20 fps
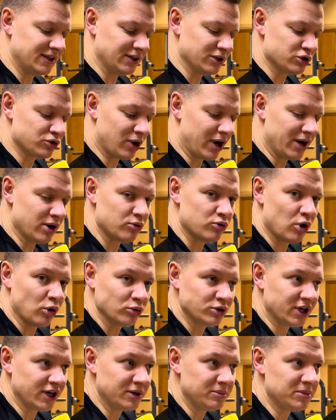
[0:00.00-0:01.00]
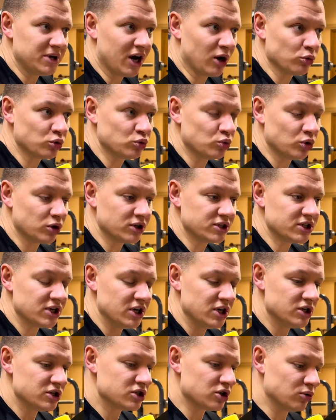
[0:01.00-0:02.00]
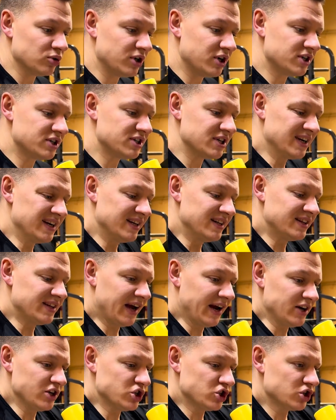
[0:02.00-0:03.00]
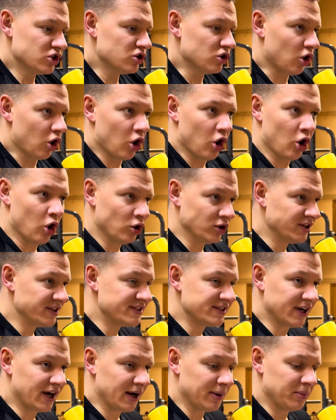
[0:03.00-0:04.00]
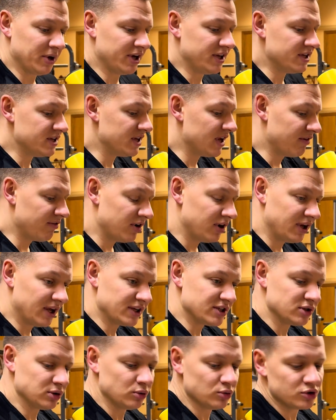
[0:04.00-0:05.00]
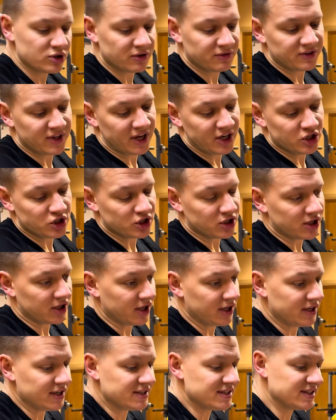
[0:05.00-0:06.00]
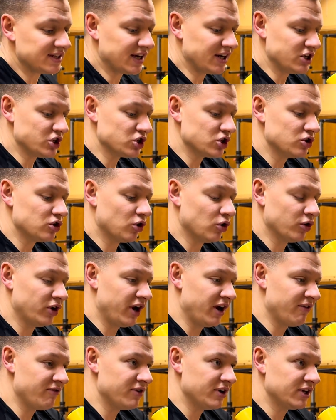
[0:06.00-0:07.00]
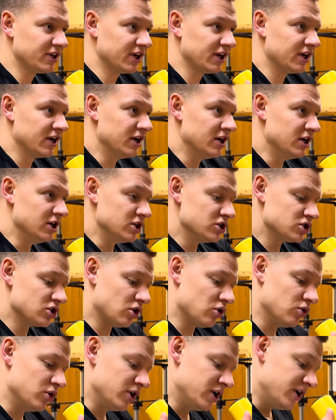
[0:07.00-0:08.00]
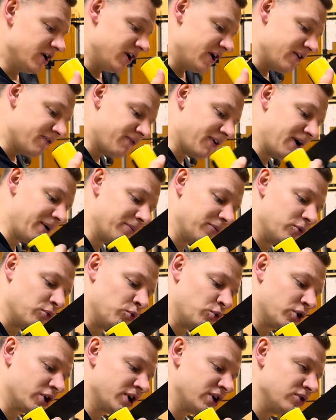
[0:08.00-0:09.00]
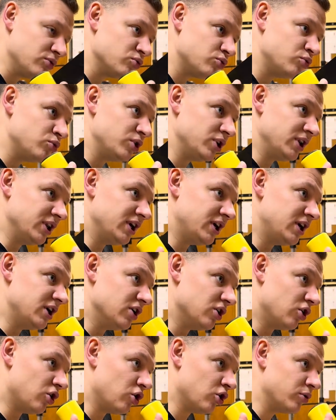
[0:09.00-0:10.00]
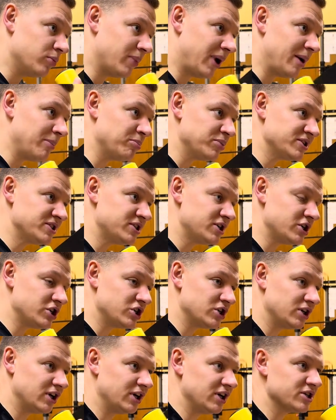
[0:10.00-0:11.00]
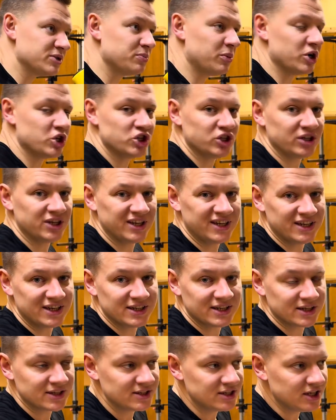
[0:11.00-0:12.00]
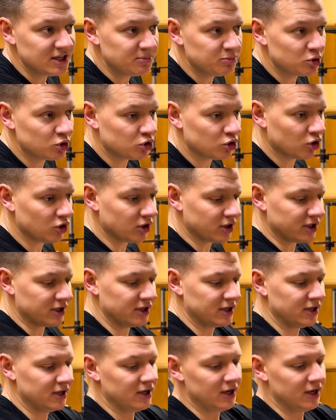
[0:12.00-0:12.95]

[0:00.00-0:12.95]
trying to rotate me outwards. So there's tension all the time. It never lets loose of tension, and it's tension on everything. So if I'm working really on my positioning, especially in a deep hook,